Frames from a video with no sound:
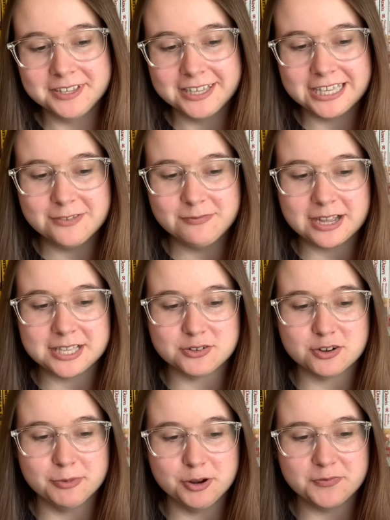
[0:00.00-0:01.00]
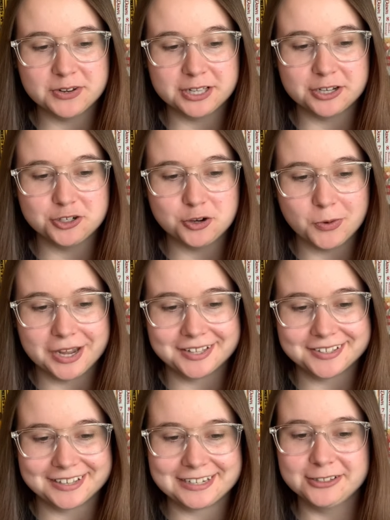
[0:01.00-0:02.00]
He finds the remote village quaint,
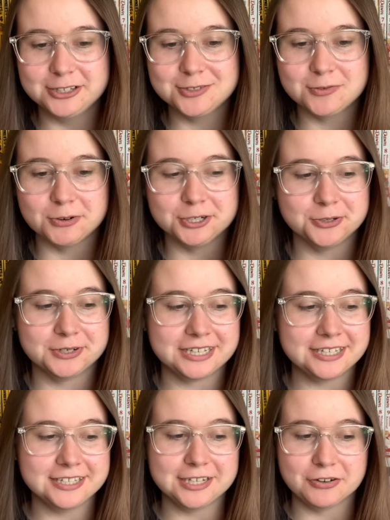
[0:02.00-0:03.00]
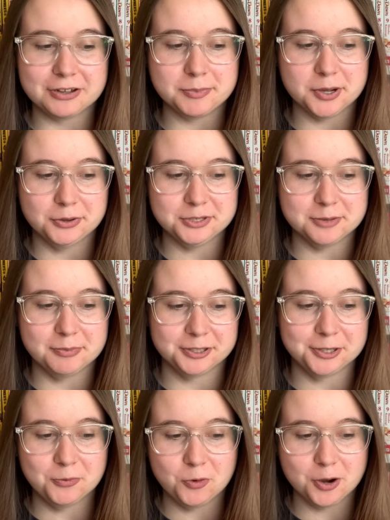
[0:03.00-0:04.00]
and he looks forward to an easygoing post among
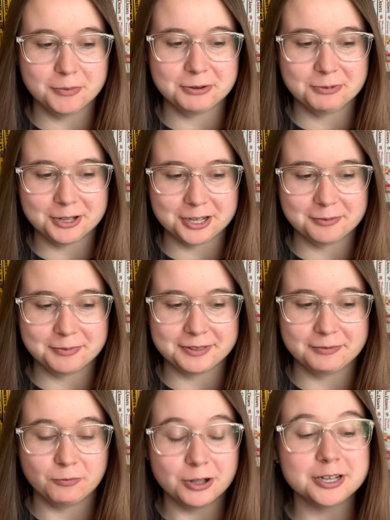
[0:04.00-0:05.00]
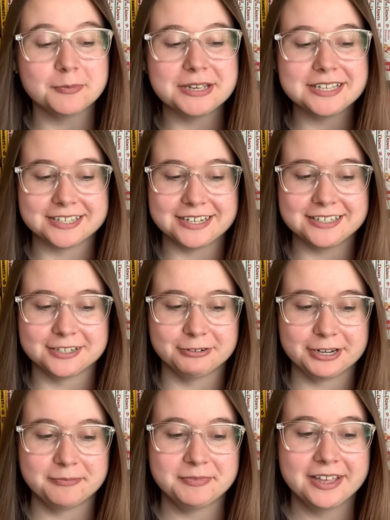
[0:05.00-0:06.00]
the warm and welcome, welcoming citizenry.